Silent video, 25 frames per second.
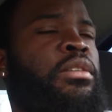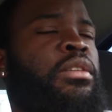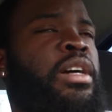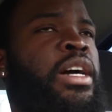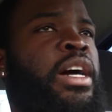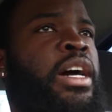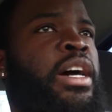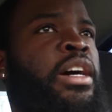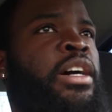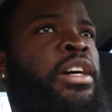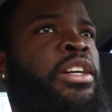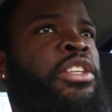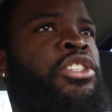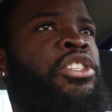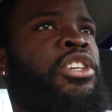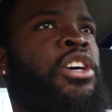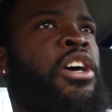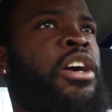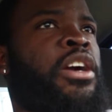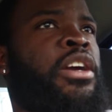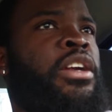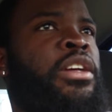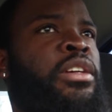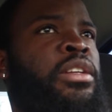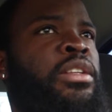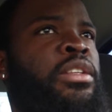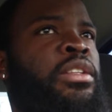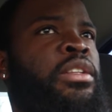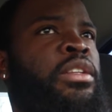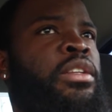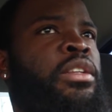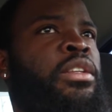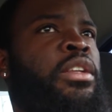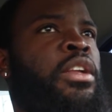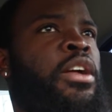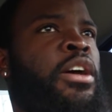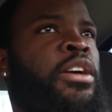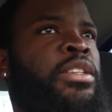Got Uncharted,
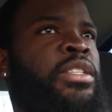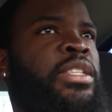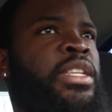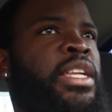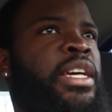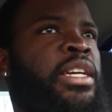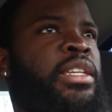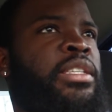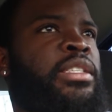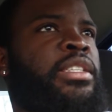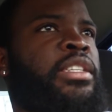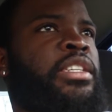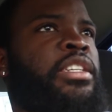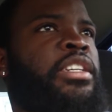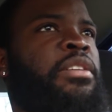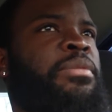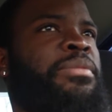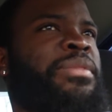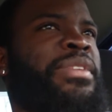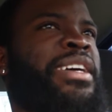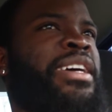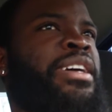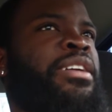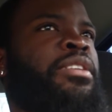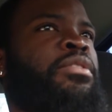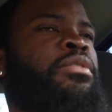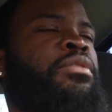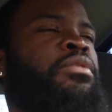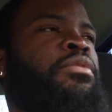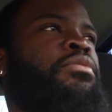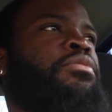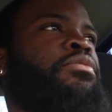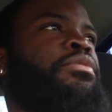Lost Legacy coming out.